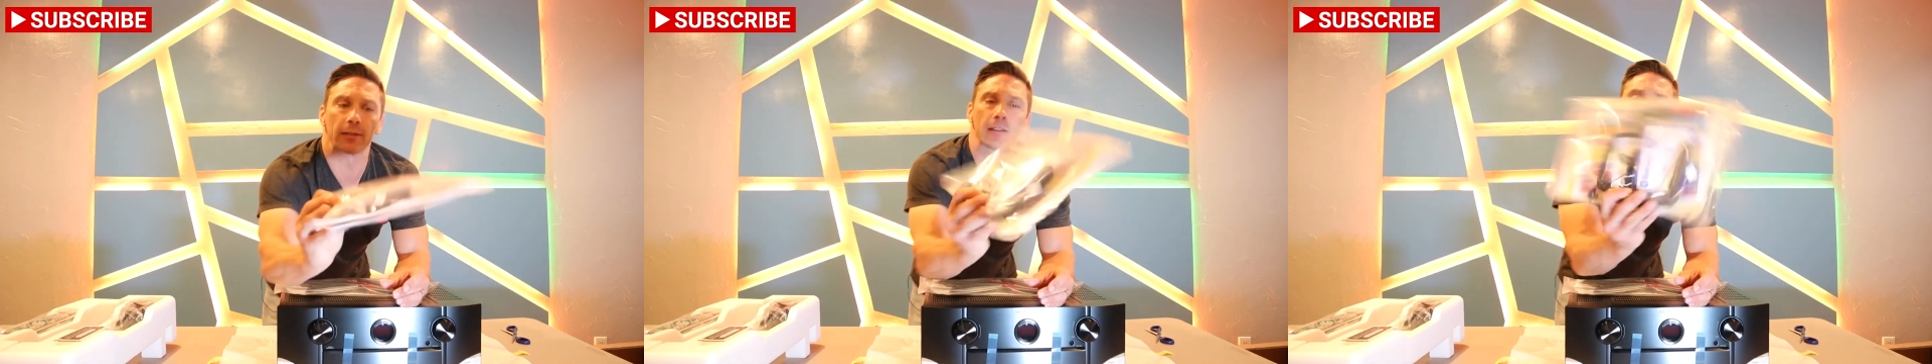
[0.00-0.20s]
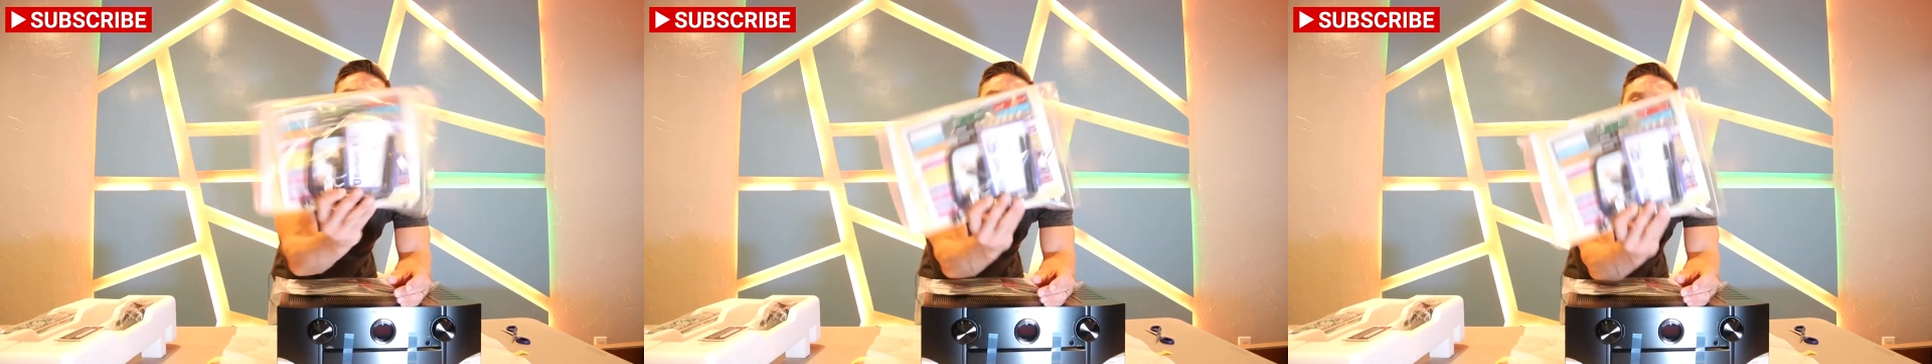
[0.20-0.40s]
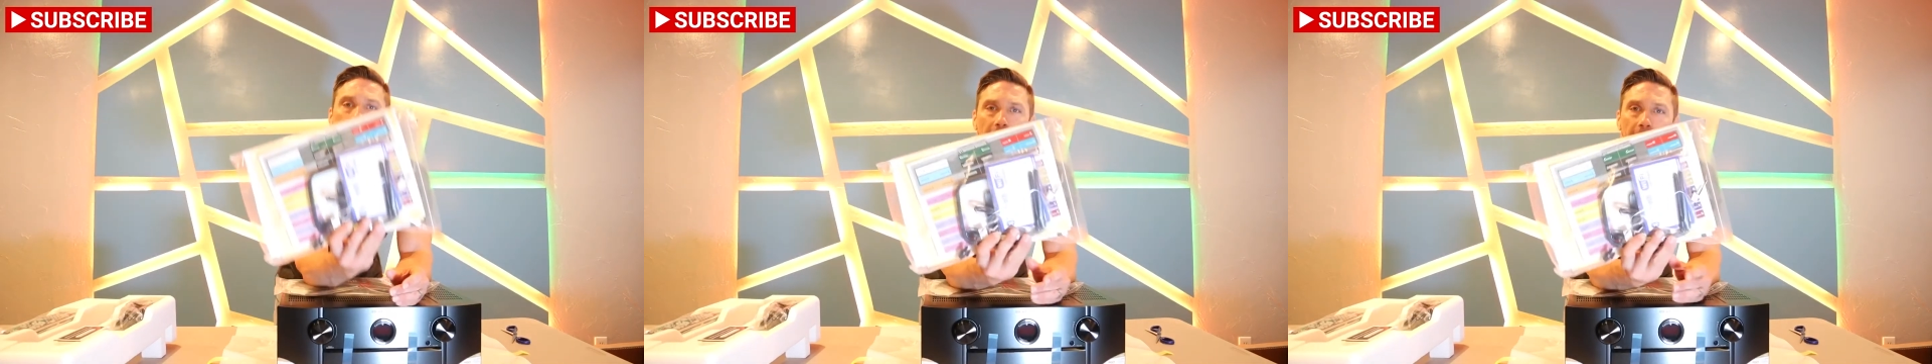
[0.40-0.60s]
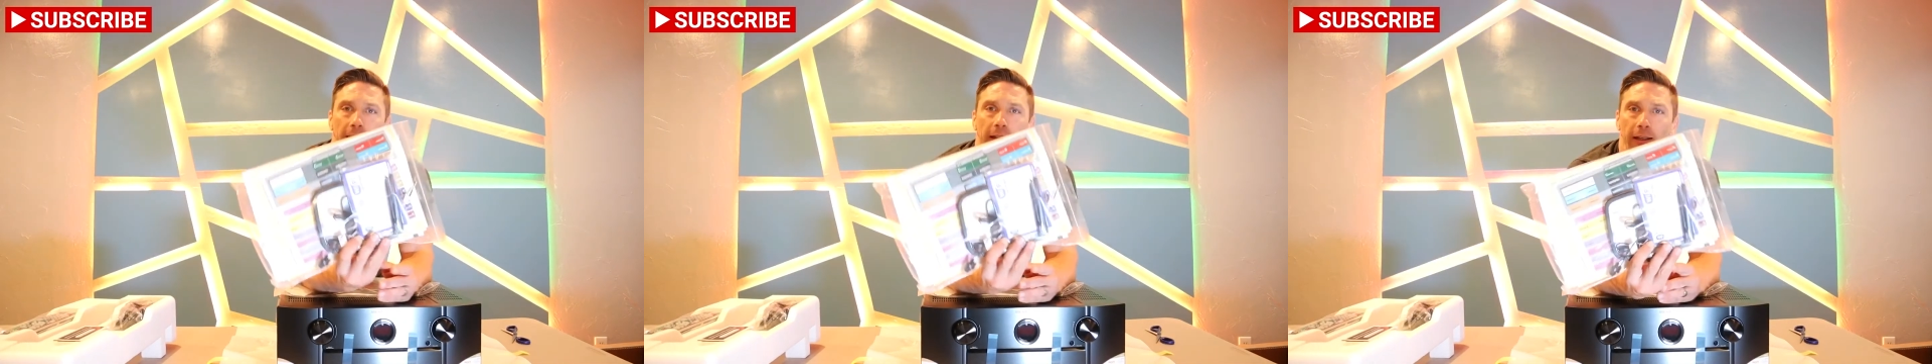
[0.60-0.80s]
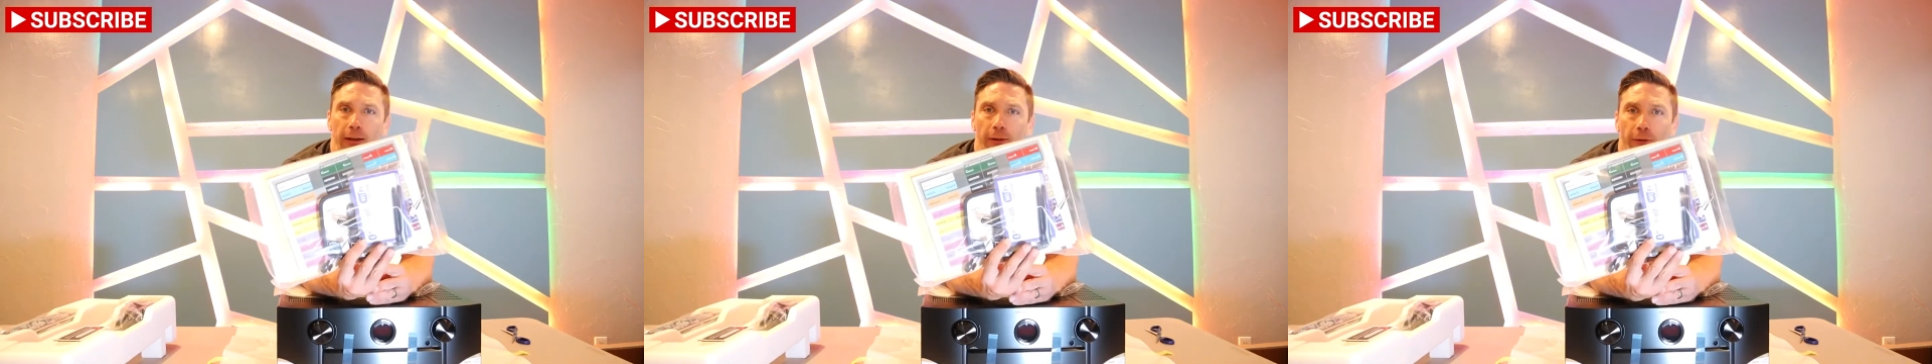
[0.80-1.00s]

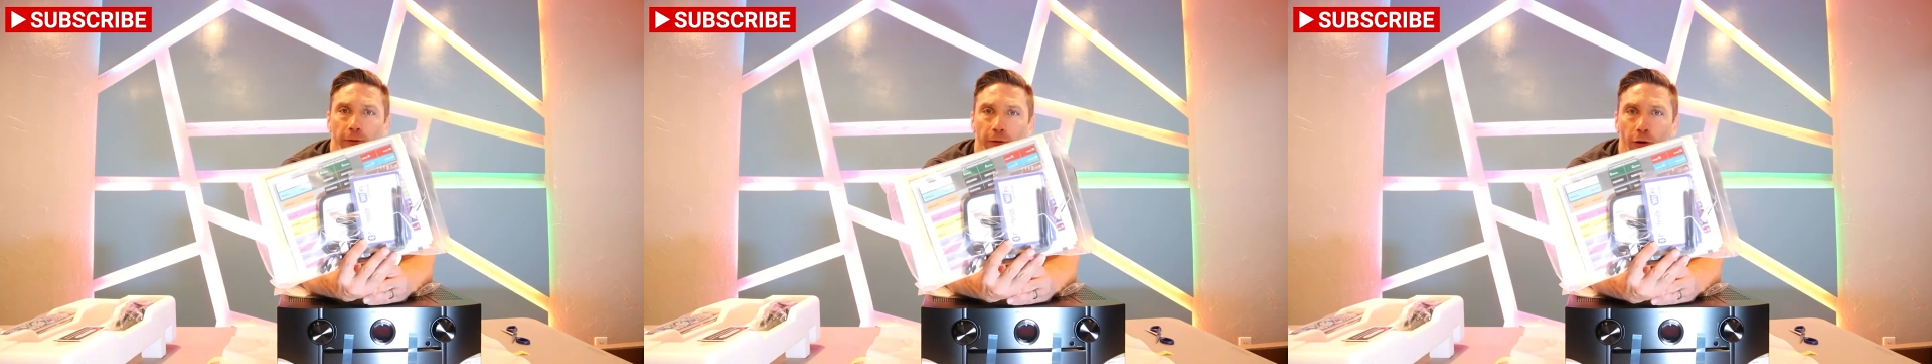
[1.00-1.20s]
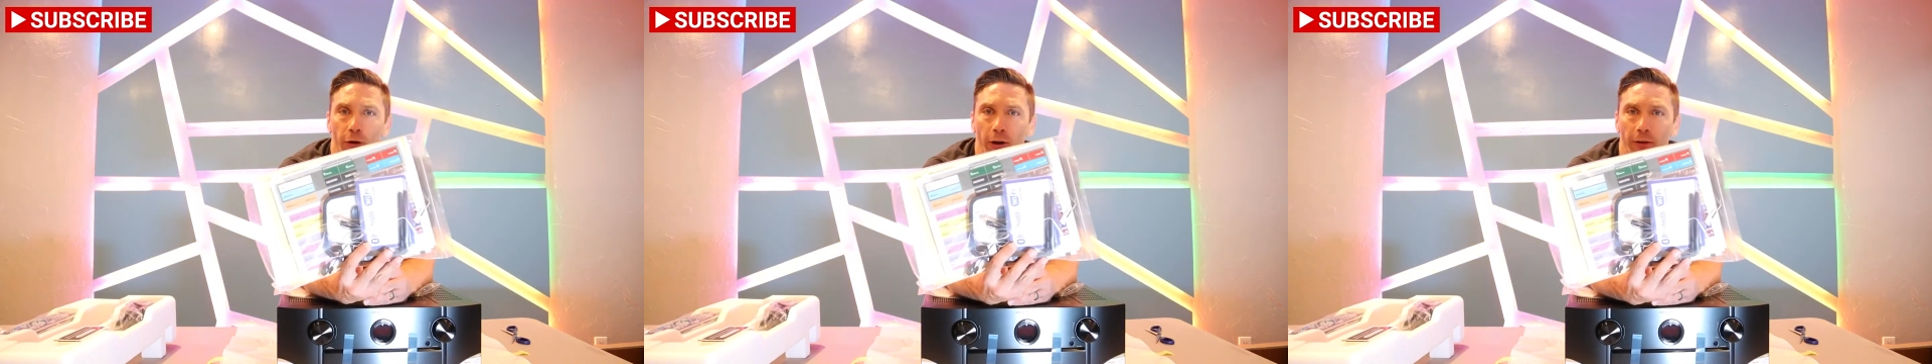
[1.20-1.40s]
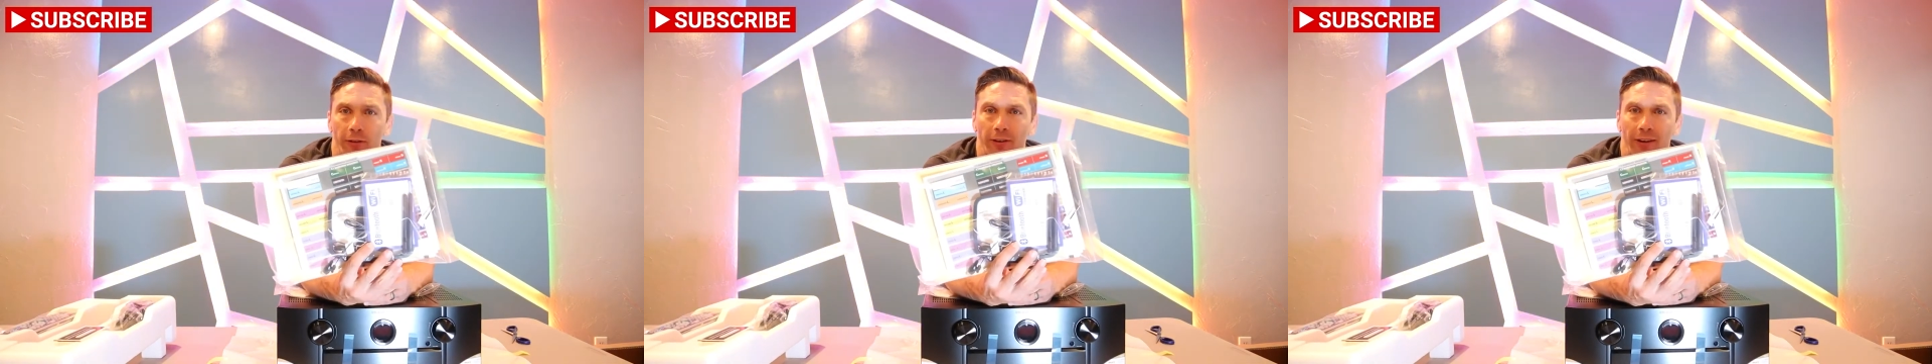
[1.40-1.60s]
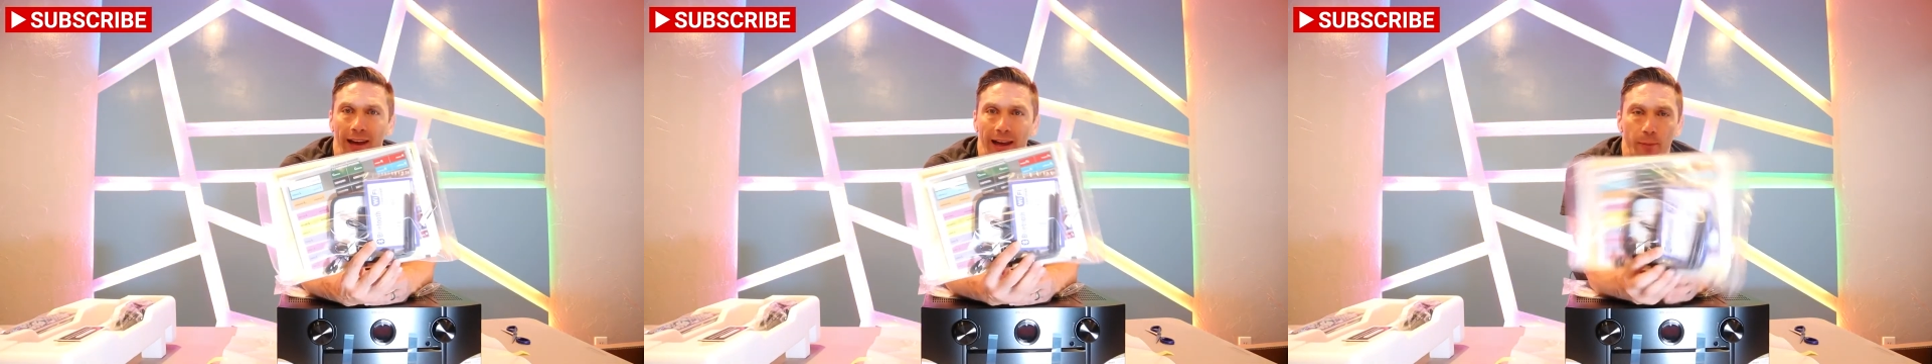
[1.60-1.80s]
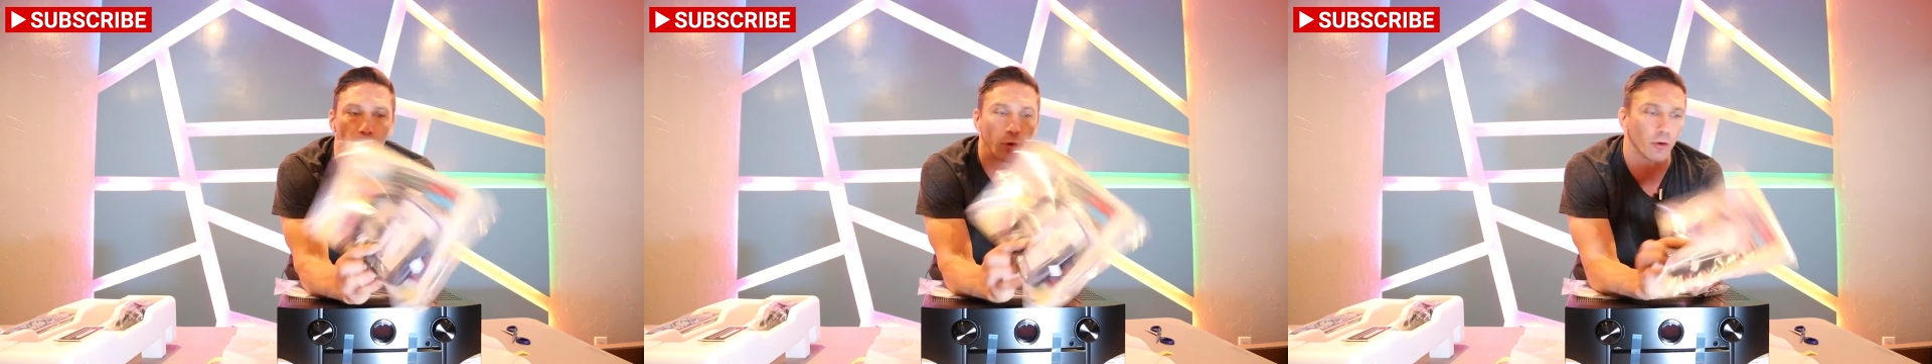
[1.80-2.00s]
sleeve full of
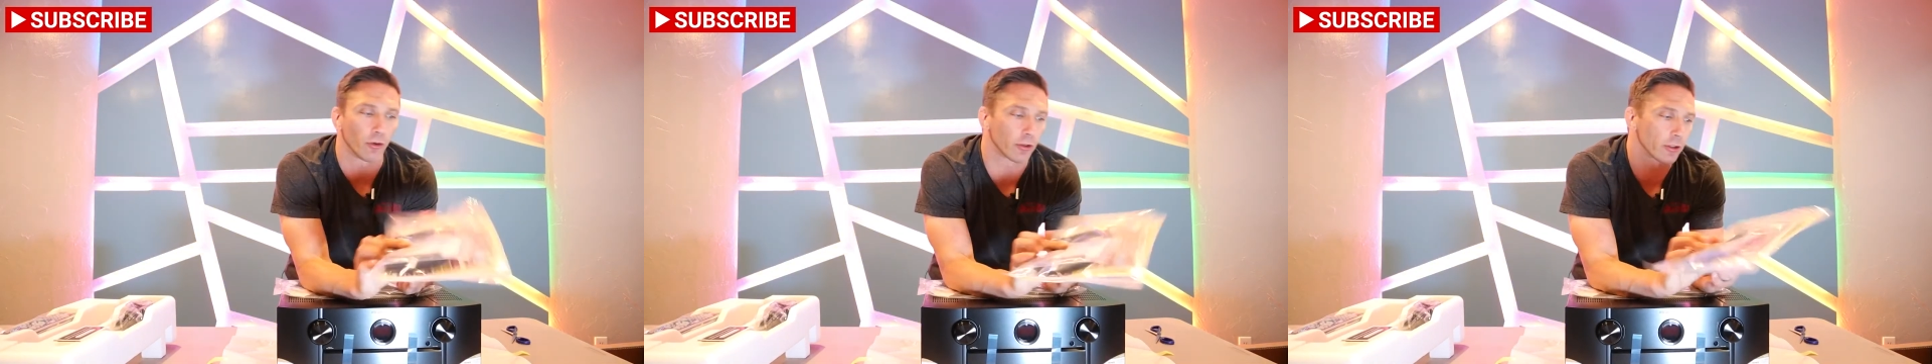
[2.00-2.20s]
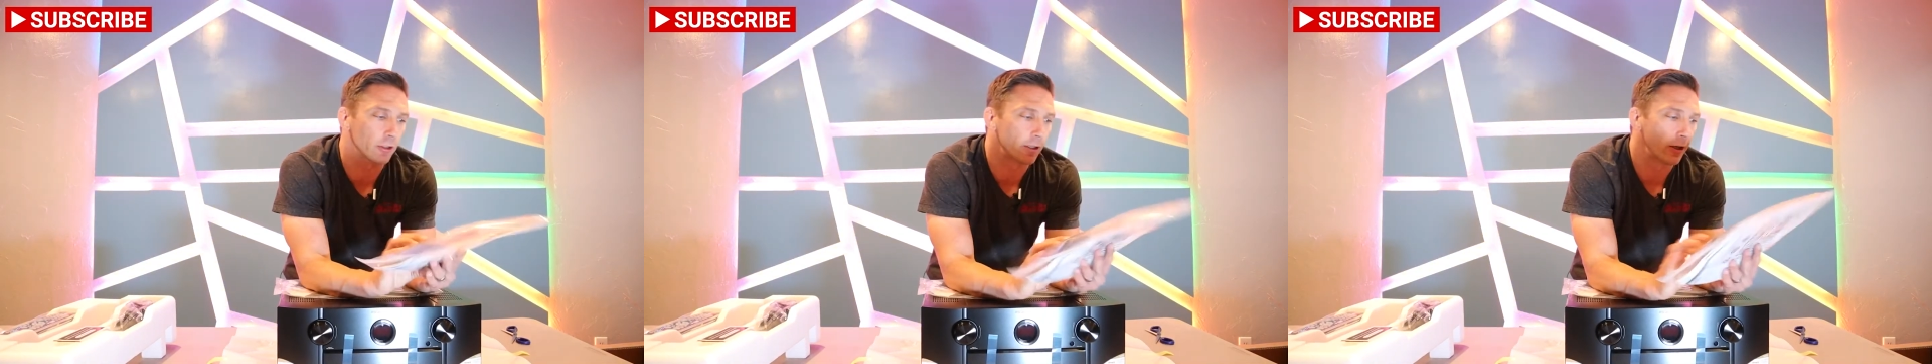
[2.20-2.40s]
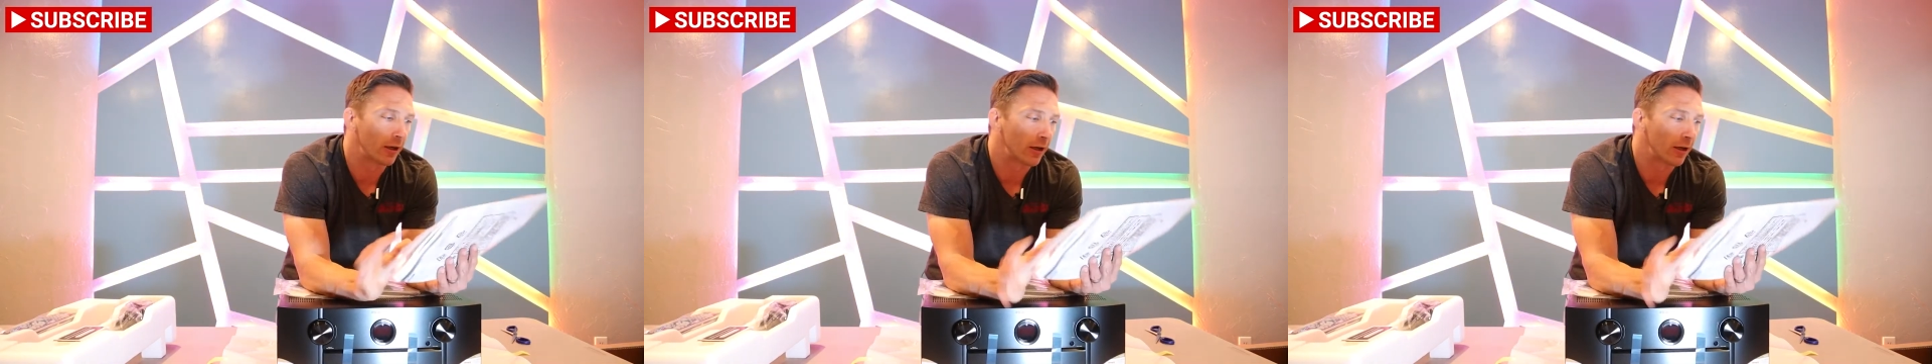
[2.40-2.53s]
labels,